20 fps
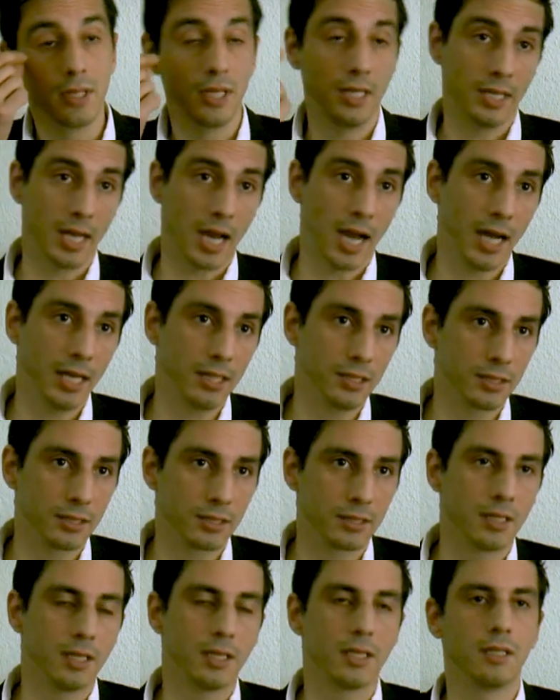he dies,
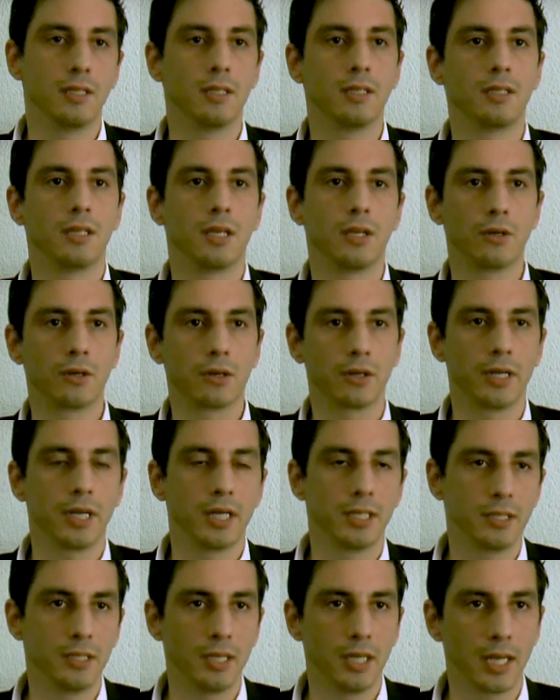and they
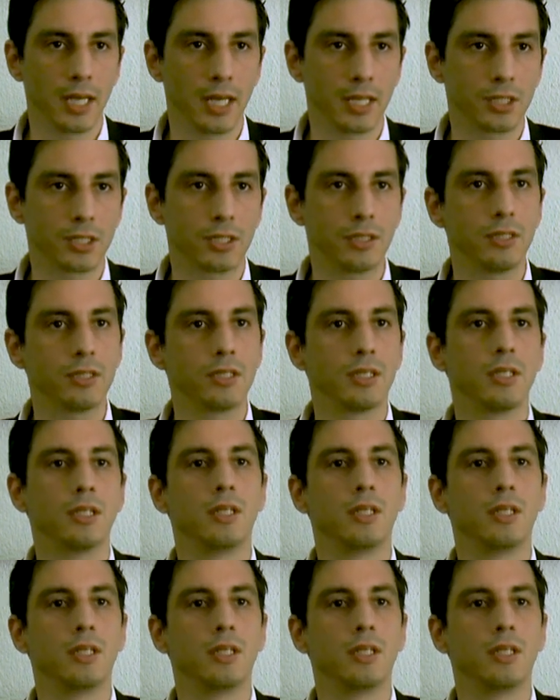organize the elections,